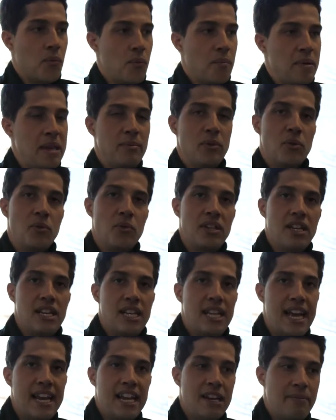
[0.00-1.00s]
people really
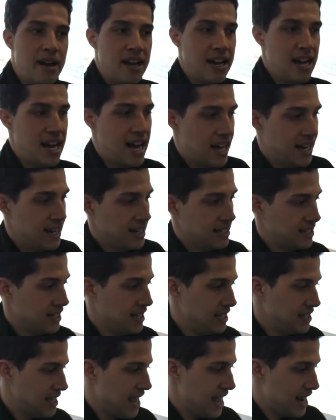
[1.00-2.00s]
like about Onyx
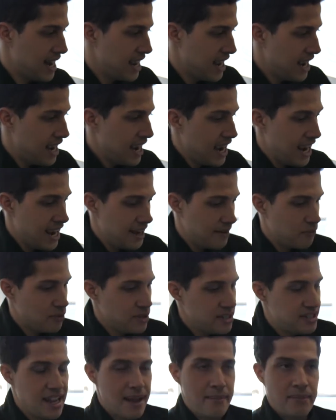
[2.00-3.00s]
is that it
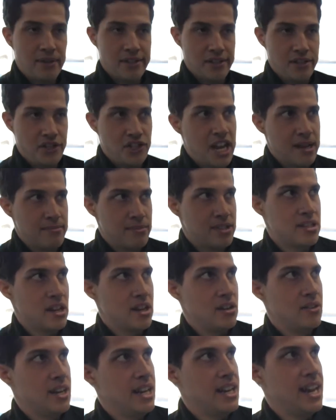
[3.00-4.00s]
resembles a
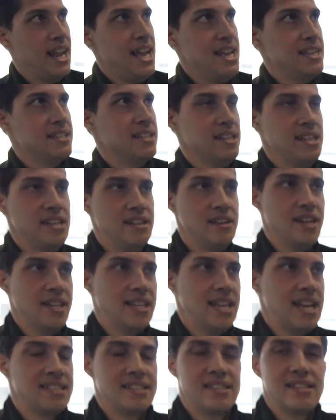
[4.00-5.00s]
gemstone. It has an
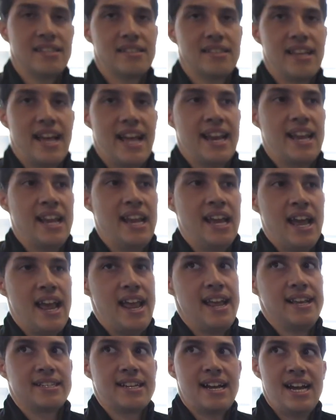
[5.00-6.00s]
iridescence that
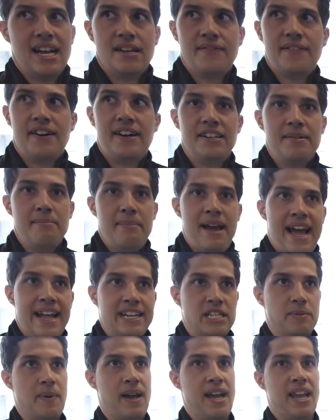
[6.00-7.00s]
is kind of
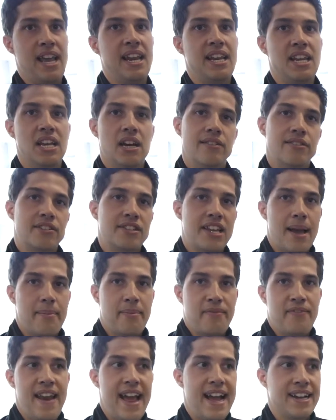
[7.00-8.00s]
unmatched by any other type
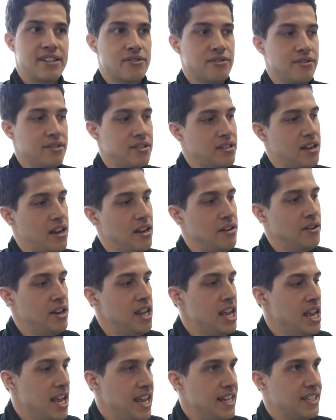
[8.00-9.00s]
of natural stone.
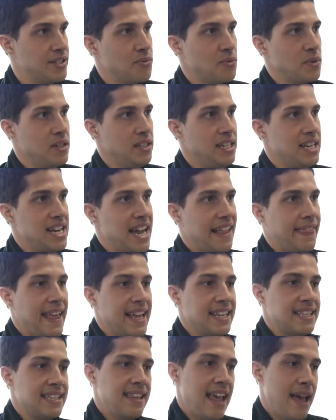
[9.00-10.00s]
It's really got
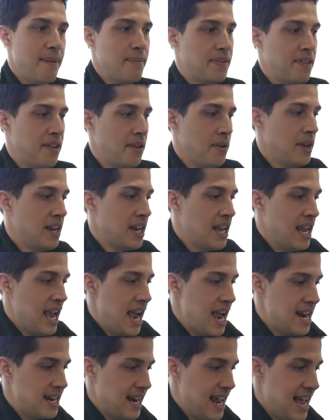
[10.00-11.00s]
that depth to it,
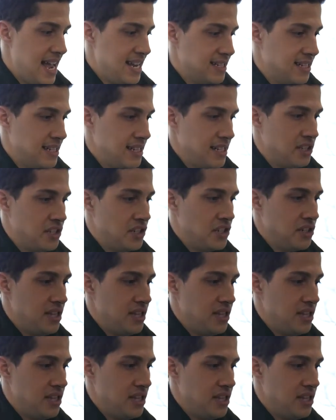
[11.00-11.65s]
and it has these